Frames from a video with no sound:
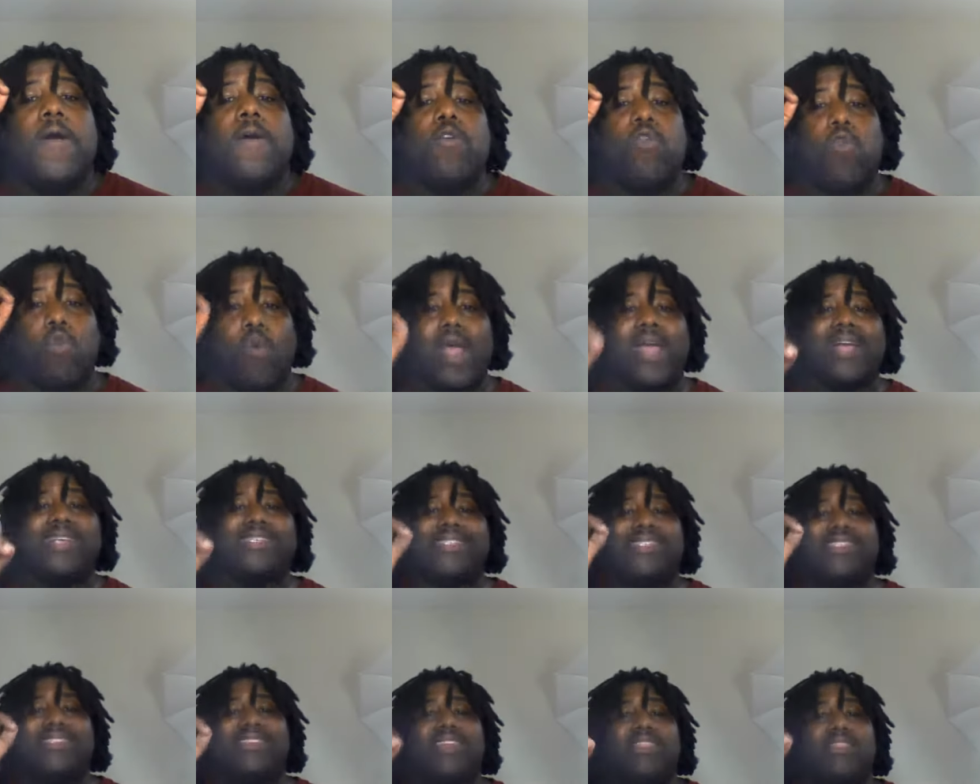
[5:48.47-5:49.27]

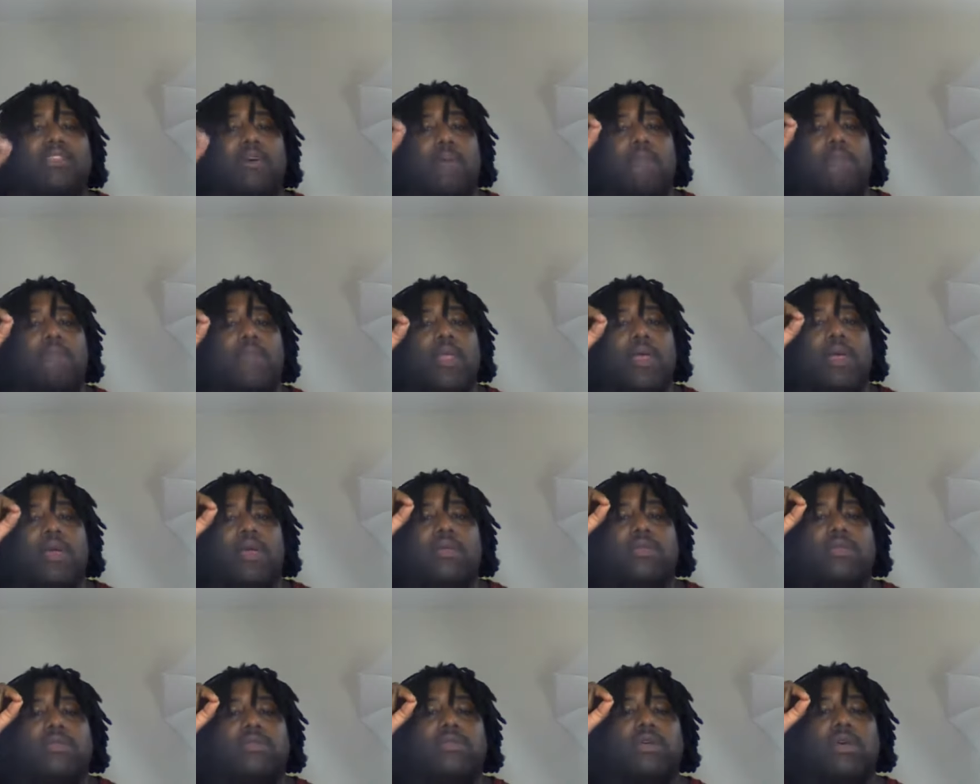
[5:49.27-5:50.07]
grace to the
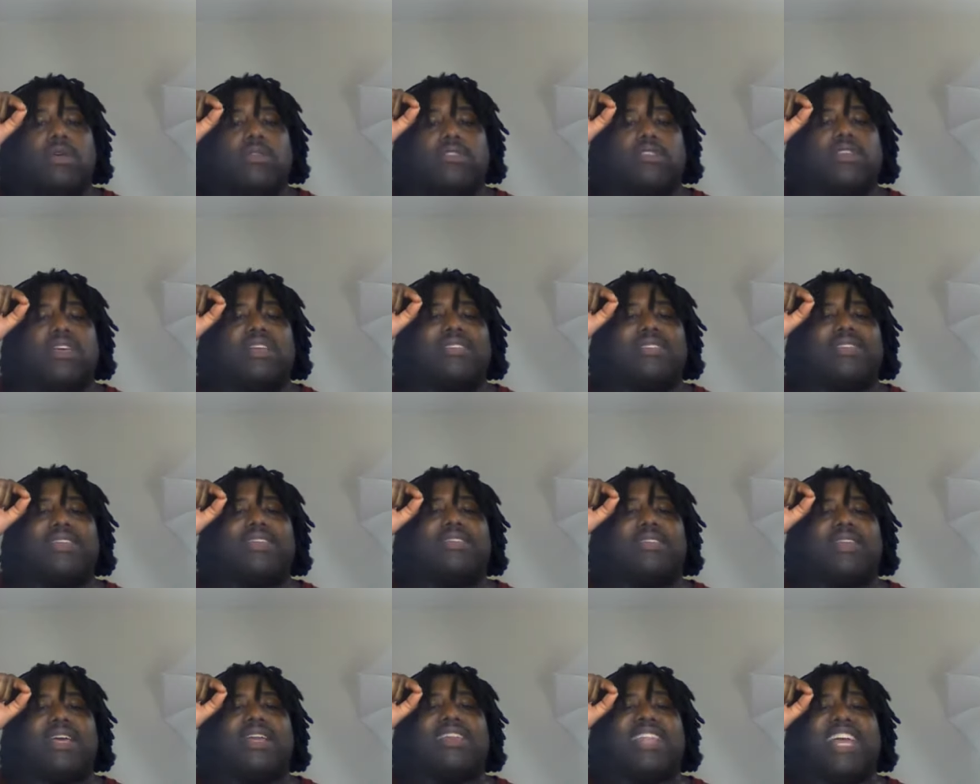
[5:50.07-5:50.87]
to, to, to
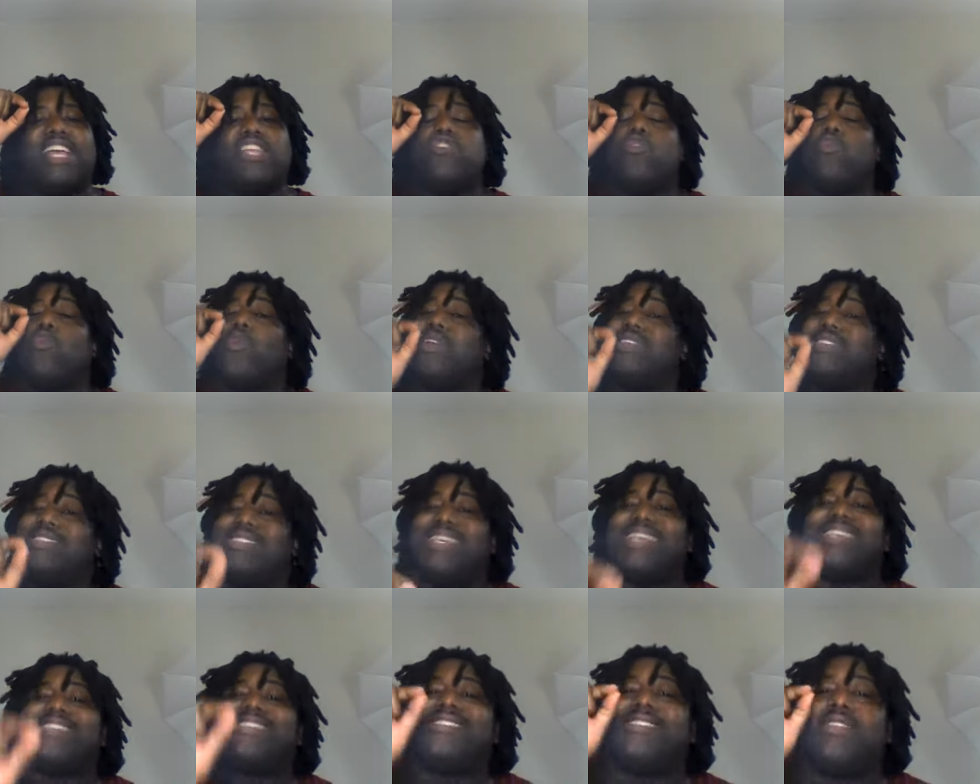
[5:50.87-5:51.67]
that you
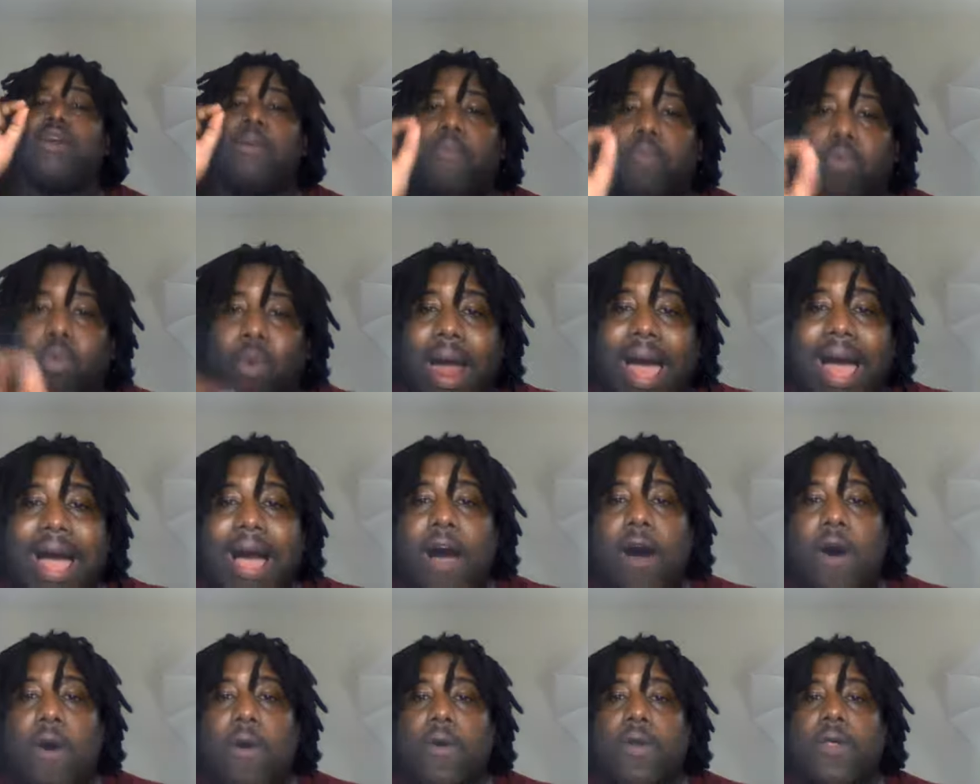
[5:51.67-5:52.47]
resist the
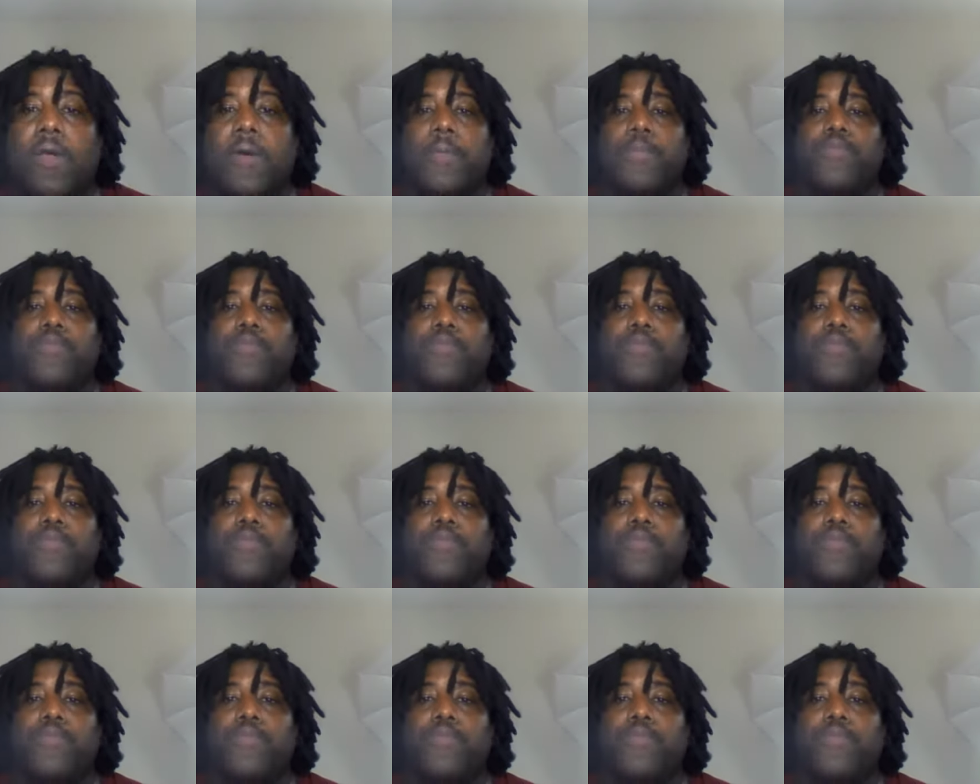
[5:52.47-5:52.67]
proud.